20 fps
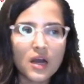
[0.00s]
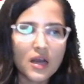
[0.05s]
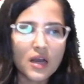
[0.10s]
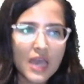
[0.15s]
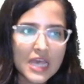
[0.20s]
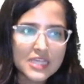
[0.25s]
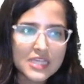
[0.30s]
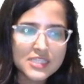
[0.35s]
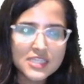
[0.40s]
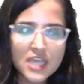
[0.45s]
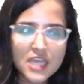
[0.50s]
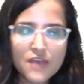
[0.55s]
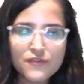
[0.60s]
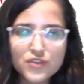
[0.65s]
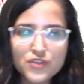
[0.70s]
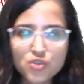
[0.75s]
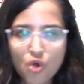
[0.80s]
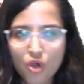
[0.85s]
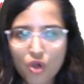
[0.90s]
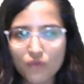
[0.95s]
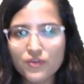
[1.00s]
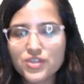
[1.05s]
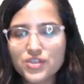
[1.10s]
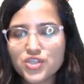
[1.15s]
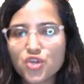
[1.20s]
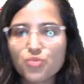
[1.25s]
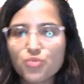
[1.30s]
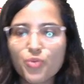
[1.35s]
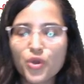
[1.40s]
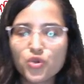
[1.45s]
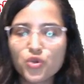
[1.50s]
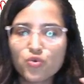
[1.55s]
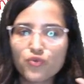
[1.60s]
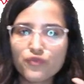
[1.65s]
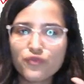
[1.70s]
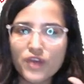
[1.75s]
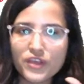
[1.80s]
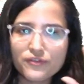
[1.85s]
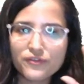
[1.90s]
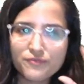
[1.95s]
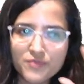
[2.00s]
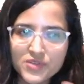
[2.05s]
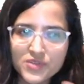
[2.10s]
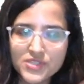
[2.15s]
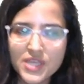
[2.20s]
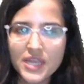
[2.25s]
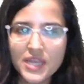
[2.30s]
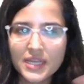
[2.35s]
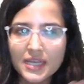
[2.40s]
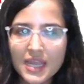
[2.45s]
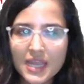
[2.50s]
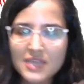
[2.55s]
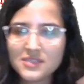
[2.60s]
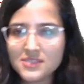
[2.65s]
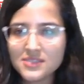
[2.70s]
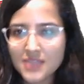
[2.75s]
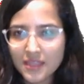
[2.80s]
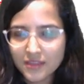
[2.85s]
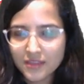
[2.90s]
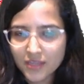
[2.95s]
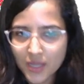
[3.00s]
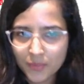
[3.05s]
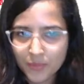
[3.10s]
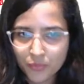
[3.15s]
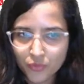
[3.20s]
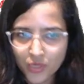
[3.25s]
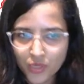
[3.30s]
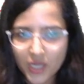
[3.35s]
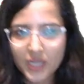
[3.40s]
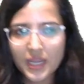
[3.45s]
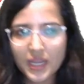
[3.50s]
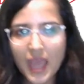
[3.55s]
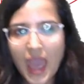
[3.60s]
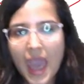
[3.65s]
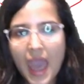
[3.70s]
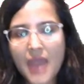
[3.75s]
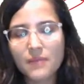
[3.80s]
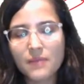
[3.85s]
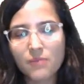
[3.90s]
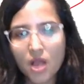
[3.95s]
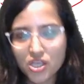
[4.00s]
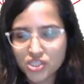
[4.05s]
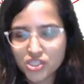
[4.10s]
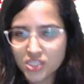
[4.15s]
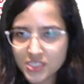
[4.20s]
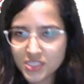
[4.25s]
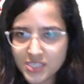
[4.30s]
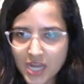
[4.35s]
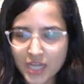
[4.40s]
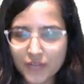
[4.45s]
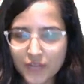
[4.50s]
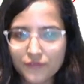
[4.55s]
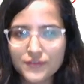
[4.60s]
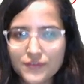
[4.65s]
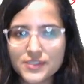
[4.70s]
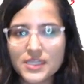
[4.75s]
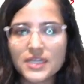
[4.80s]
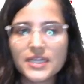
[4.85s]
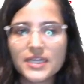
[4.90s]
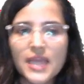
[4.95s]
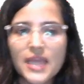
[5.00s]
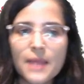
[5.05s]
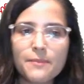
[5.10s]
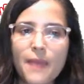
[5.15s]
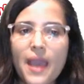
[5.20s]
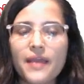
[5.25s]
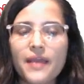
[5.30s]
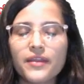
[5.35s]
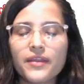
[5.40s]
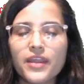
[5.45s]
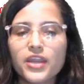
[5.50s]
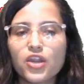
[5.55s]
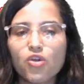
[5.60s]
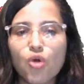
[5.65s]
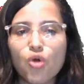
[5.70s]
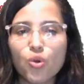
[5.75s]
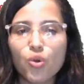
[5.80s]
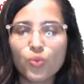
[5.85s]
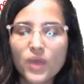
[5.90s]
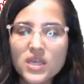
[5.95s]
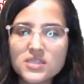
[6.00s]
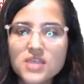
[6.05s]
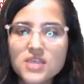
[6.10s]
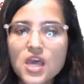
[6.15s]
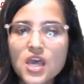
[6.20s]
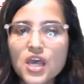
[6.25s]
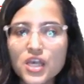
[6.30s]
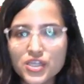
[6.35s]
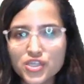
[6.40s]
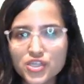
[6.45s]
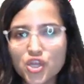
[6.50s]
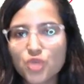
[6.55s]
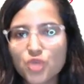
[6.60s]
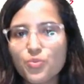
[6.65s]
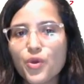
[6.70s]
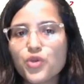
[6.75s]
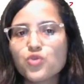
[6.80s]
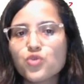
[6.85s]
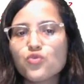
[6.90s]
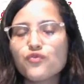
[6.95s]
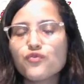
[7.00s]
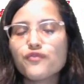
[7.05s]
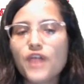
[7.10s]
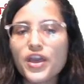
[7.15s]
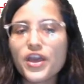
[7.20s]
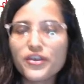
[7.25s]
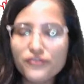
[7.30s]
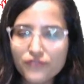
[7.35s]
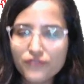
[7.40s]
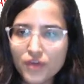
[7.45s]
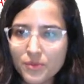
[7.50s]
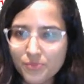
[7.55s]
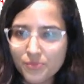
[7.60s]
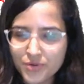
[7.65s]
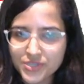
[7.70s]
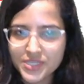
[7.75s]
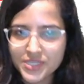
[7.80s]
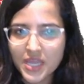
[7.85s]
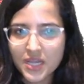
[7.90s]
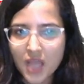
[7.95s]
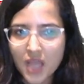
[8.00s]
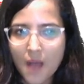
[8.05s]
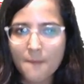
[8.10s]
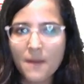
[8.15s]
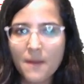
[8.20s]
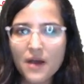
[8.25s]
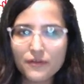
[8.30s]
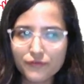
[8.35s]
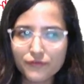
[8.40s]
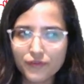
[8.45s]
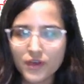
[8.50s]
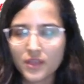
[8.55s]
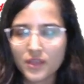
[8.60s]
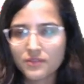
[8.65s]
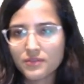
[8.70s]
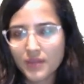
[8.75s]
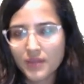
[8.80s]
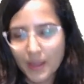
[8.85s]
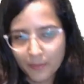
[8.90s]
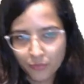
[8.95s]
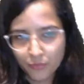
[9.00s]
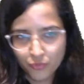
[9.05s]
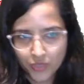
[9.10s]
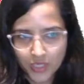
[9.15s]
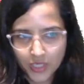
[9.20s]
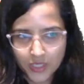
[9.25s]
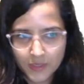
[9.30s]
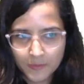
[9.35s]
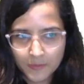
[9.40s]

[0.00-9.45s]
SDF is always 0.25% less than the repo rate, and marginal standing facility and bank rate are always 0.25% above the repo rate.